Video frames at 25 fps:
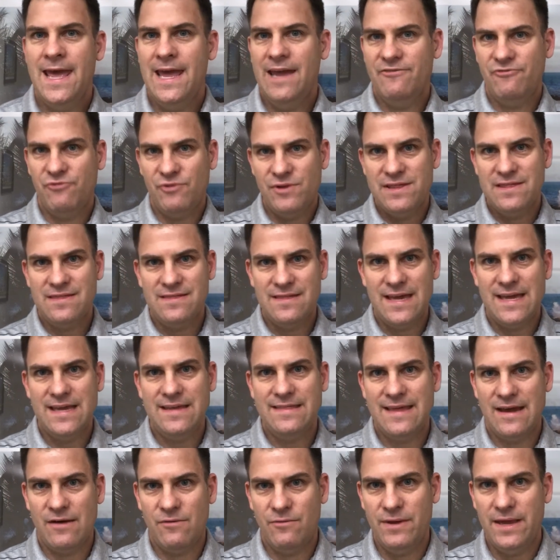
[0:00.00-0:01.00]
If we
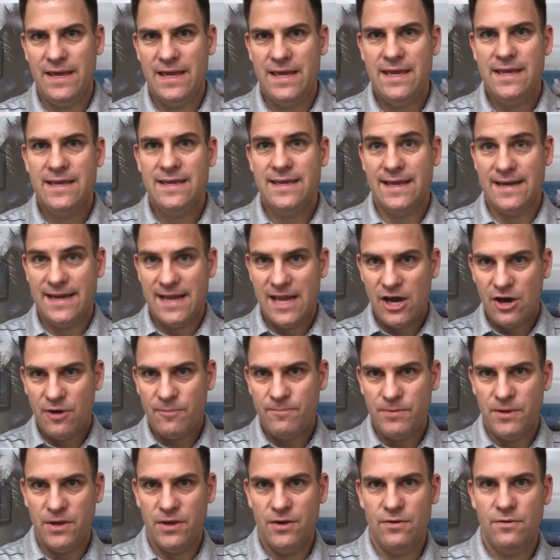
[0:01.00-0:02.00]
think that we can
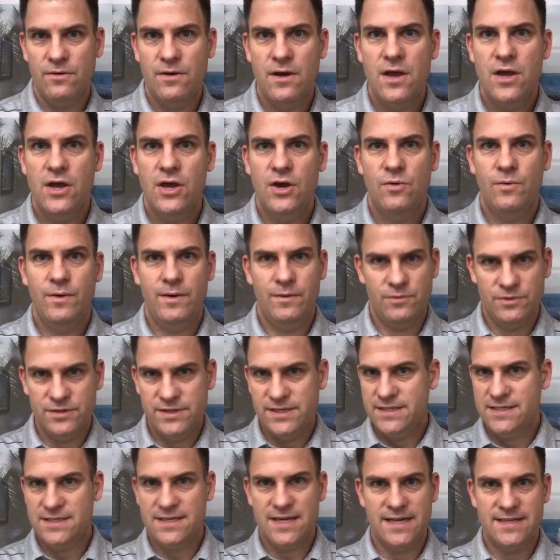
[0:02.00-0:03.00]
help you, we will
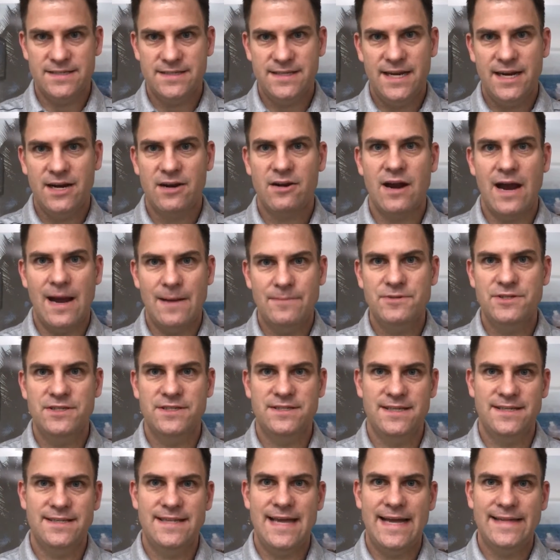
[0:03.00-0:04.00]
discuss care
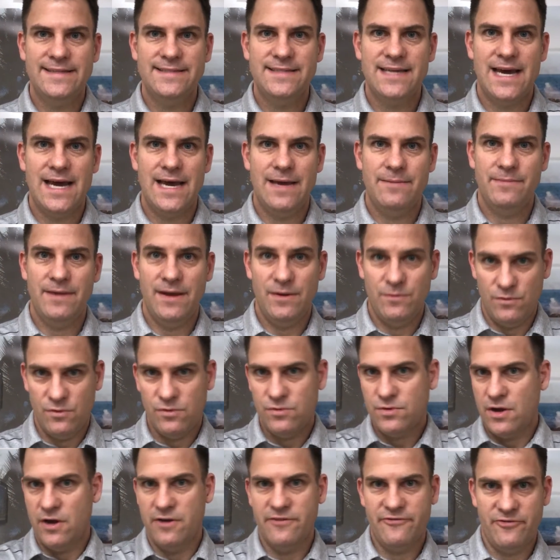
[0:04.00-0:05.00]
options at that time, and
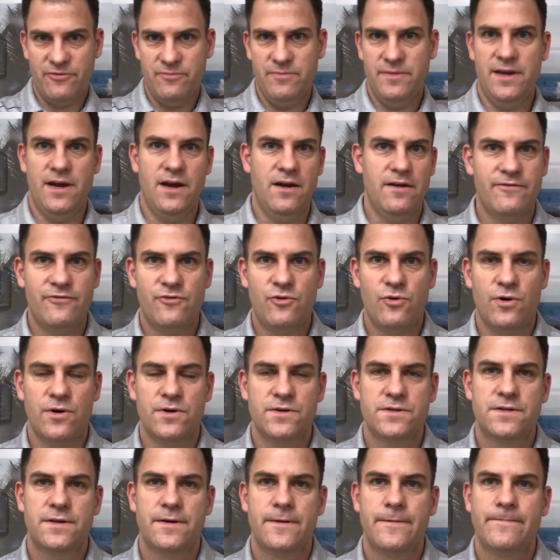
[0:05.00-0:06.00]
we'll go from there, of
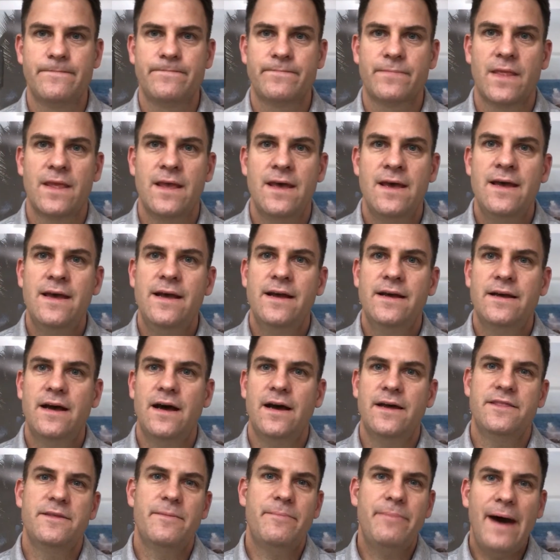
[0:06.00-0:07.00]
course.
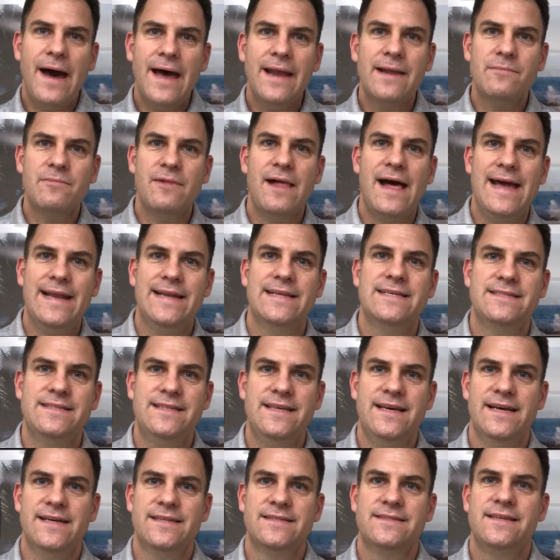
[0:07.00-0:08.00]
The bottom line is
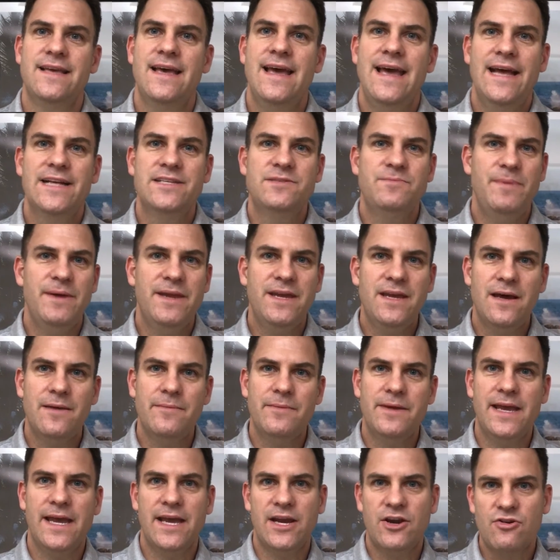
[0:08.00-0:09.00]
this: it's
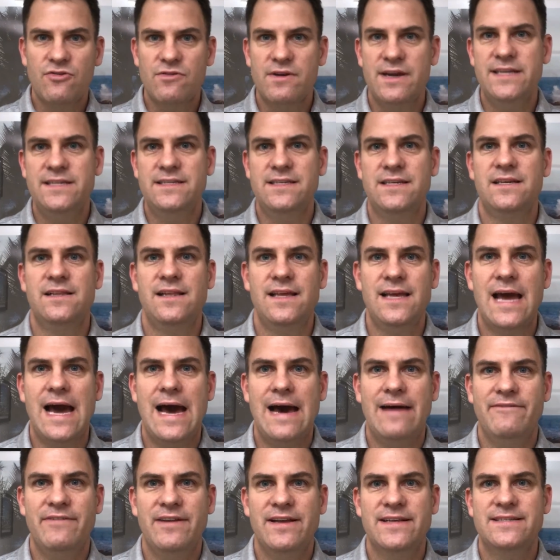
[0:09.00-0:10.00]
becoming increasingly
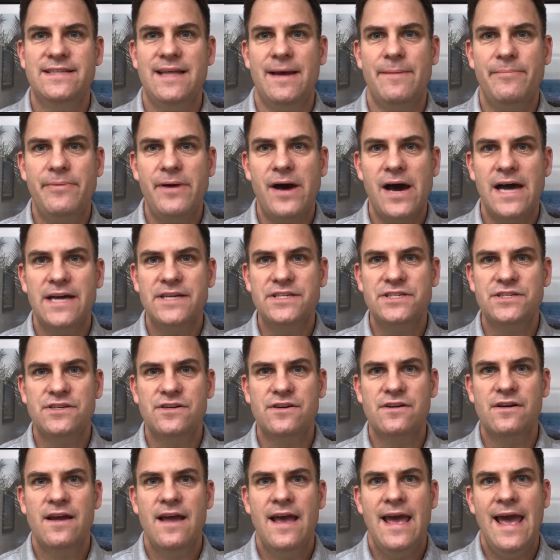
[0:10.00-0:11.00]
obvious that
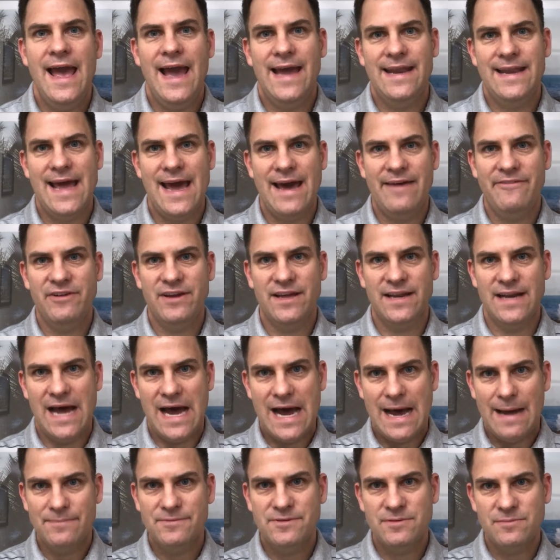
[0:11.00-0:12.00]
posture and having an
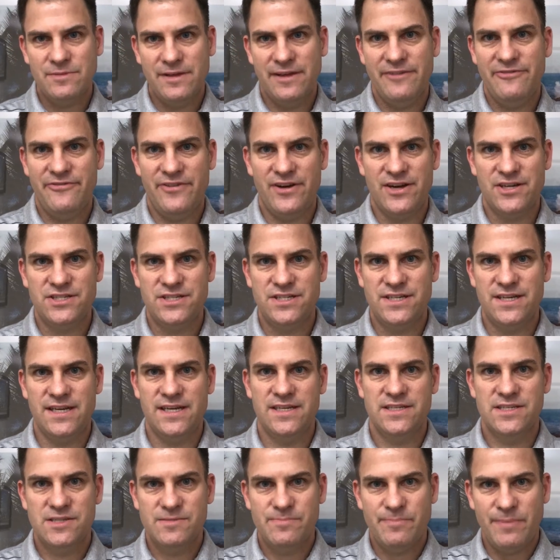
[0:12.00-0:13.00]
optimally
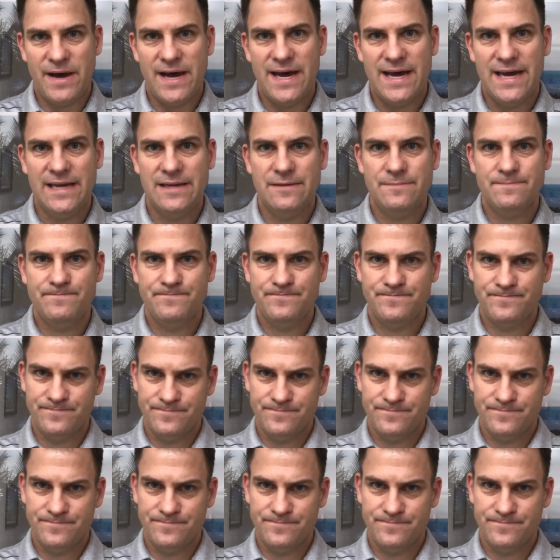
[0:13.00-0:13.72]
functioning spine